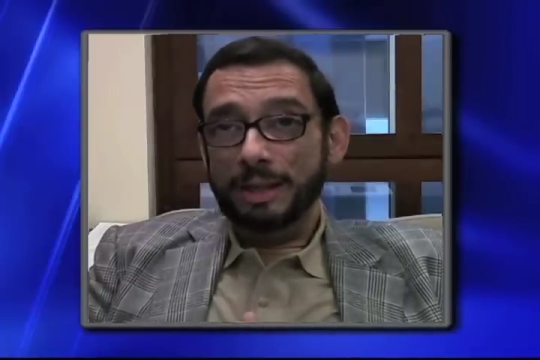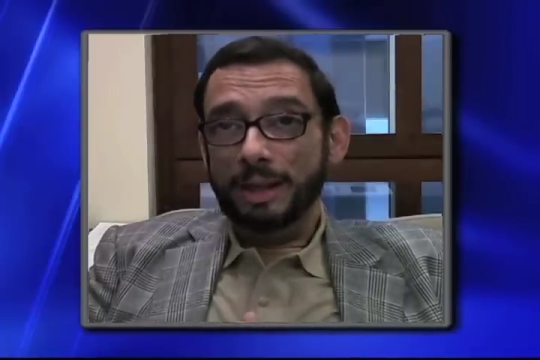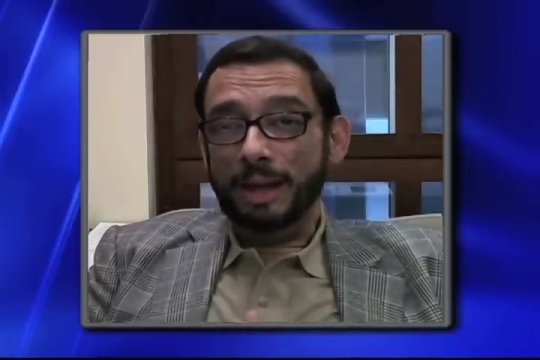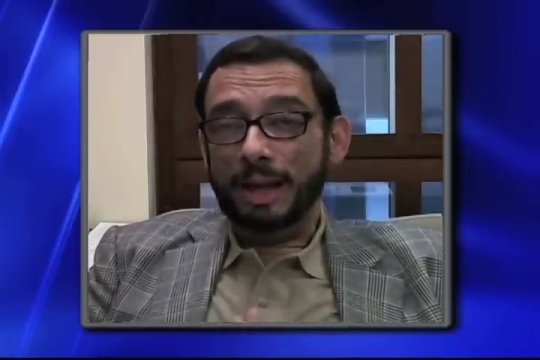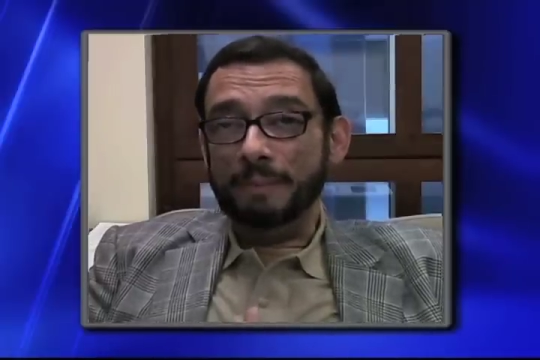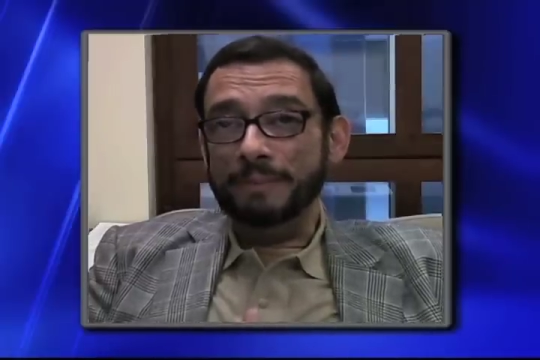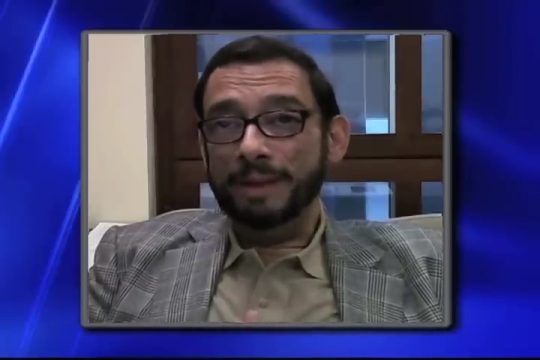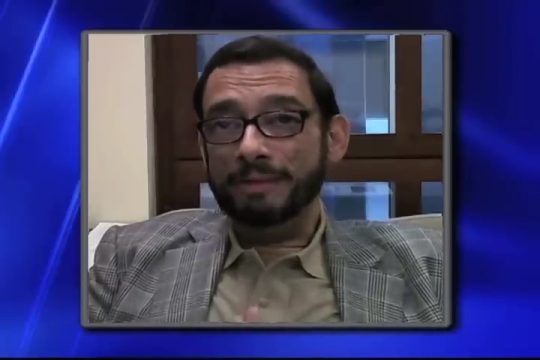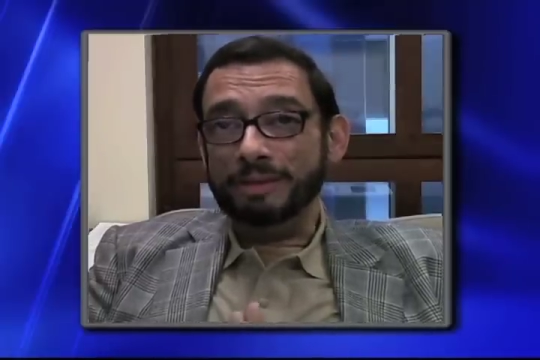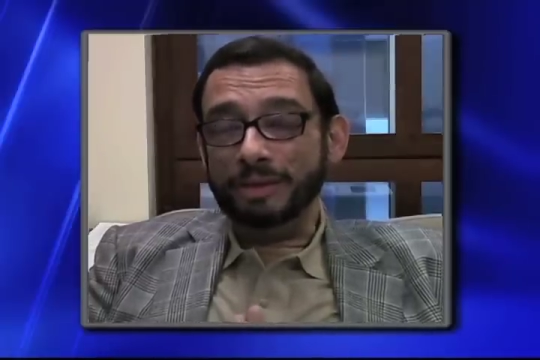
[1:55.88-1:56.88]

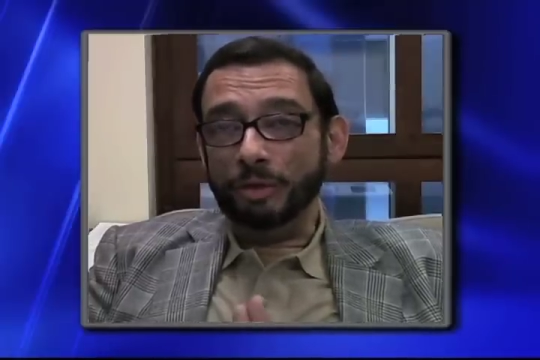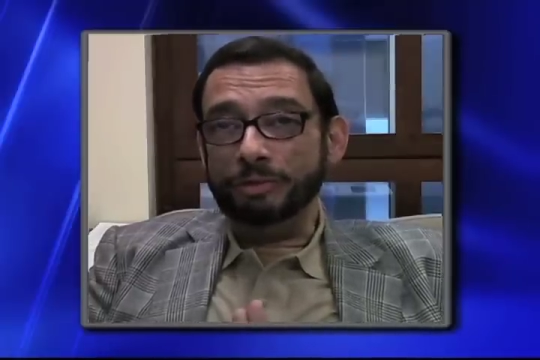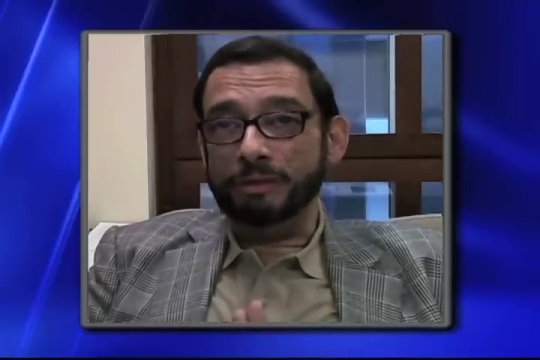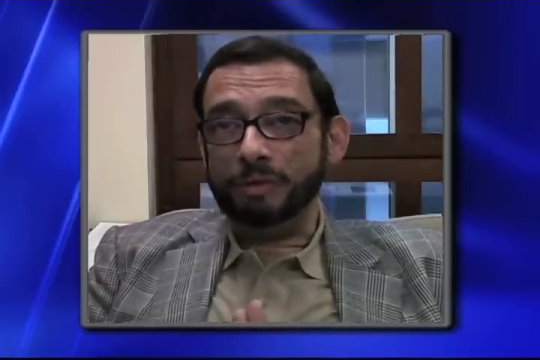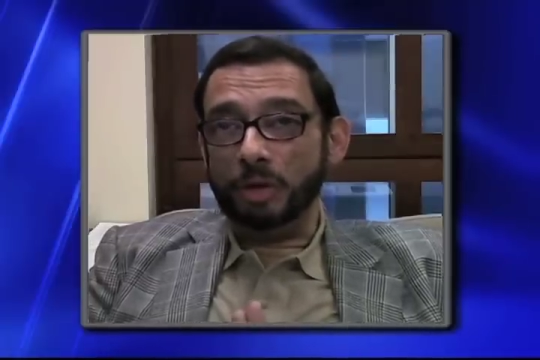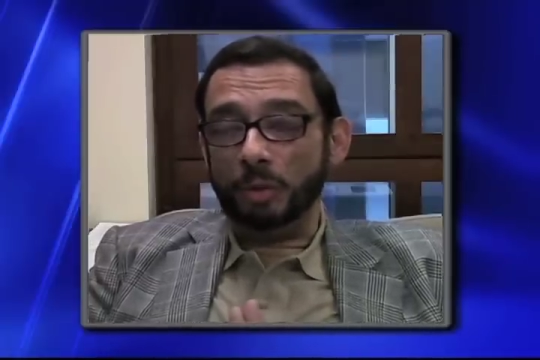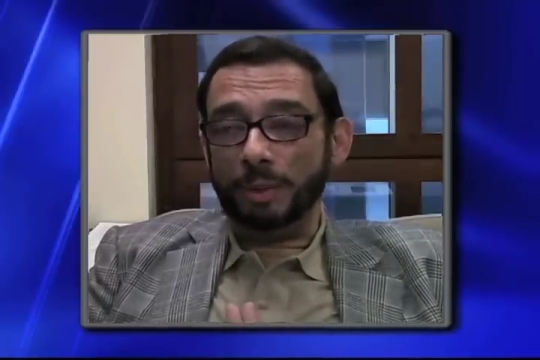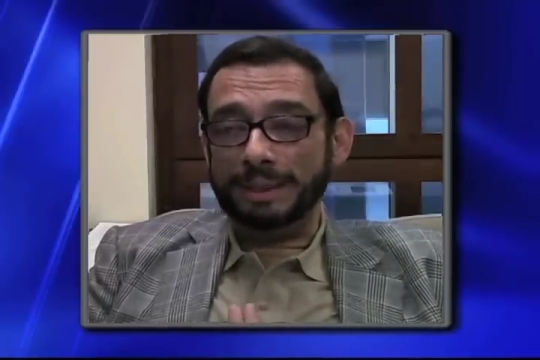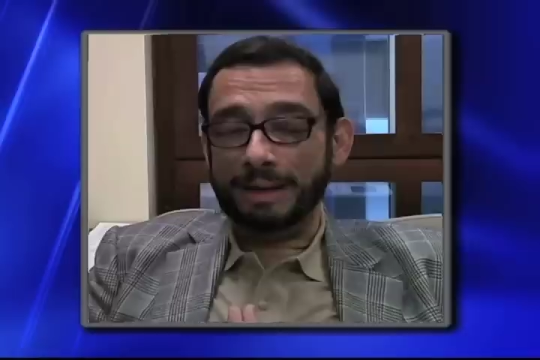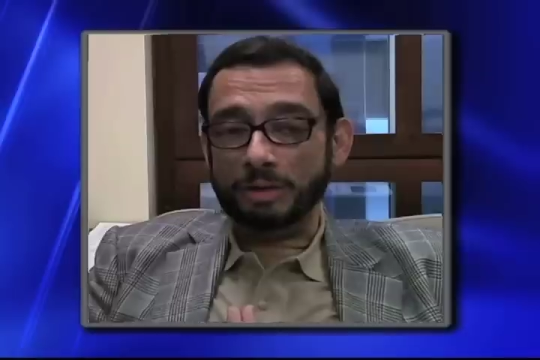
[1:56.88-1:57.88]
It's a little difficult
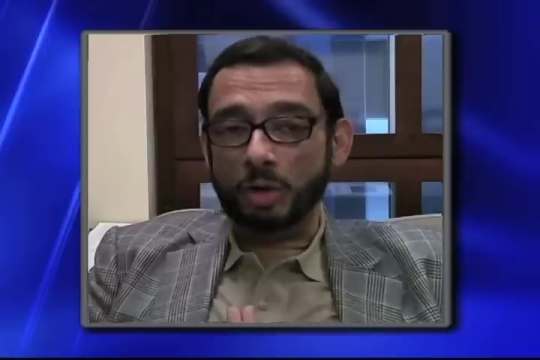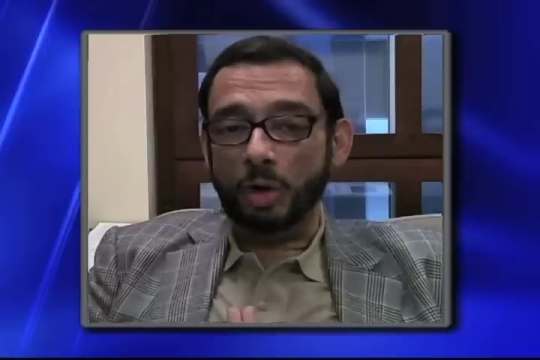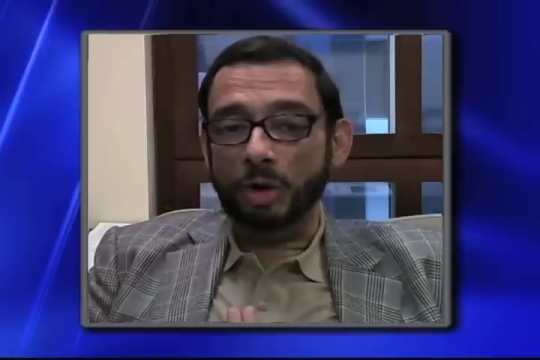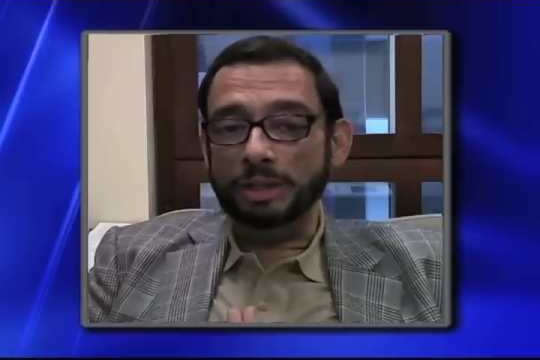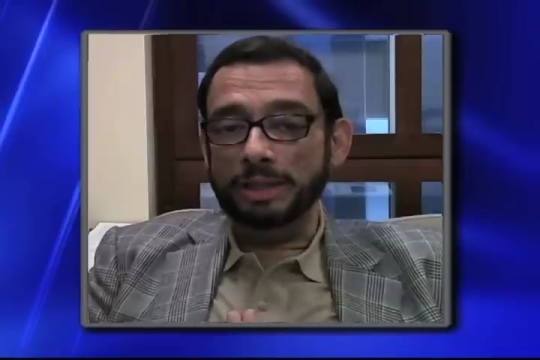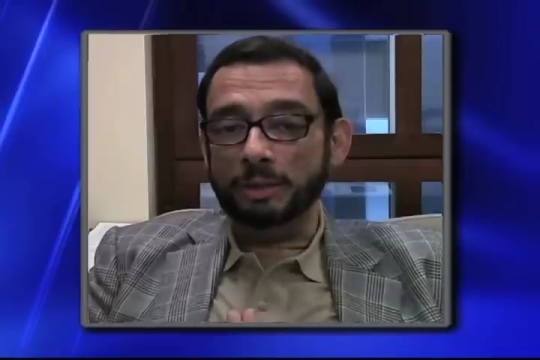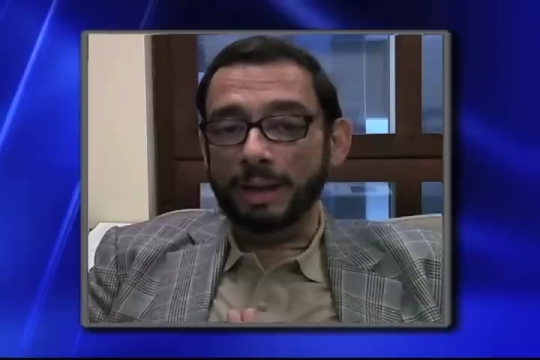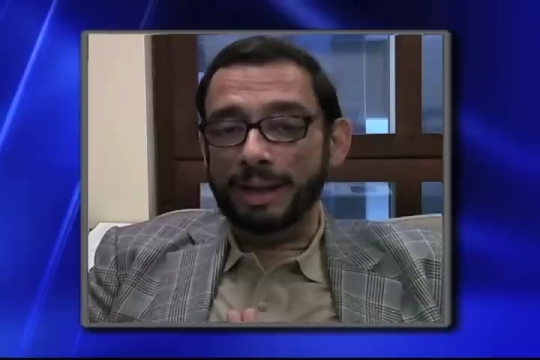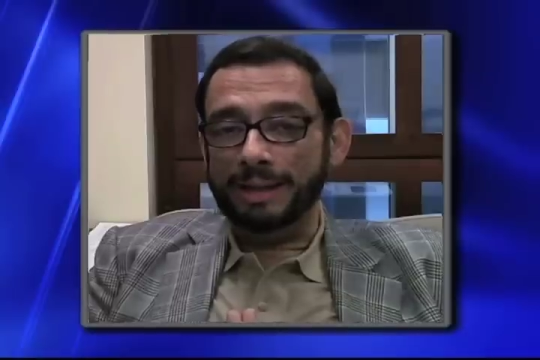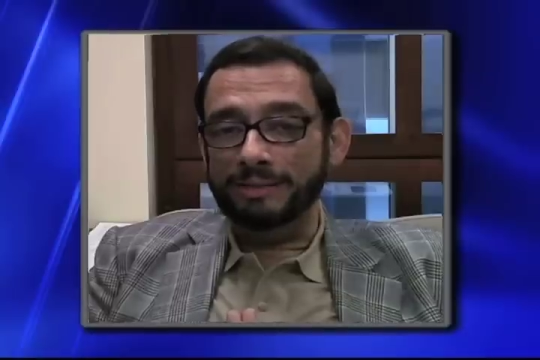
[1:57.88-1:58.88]
right now to call year
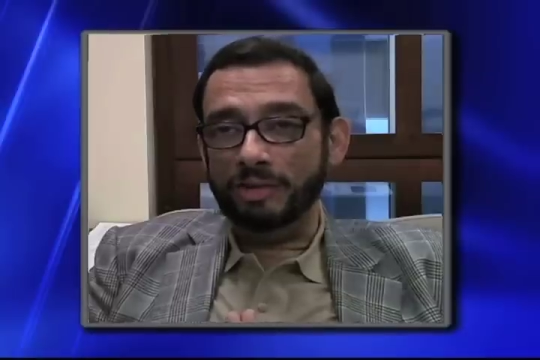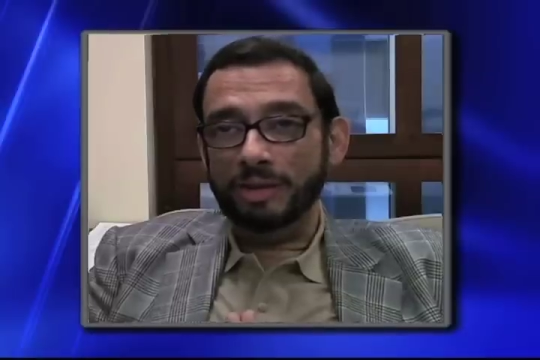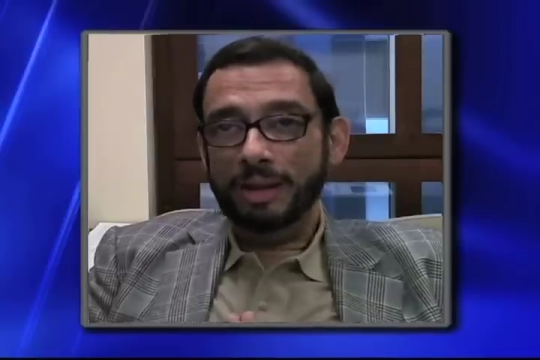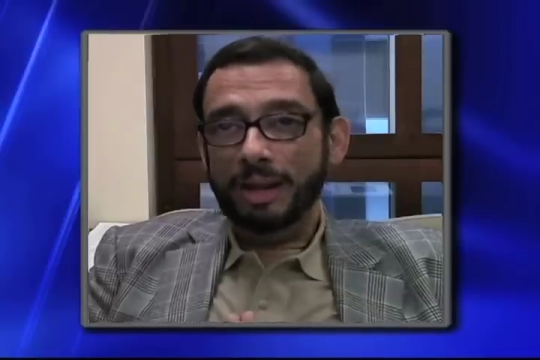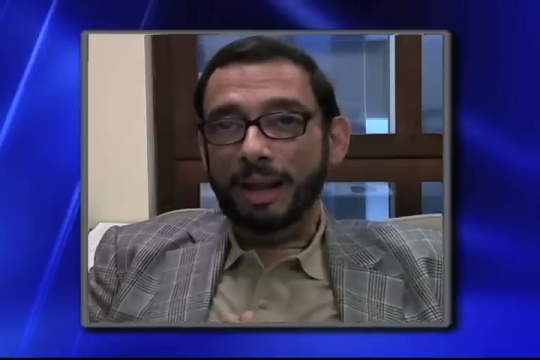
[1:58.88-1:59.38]
end.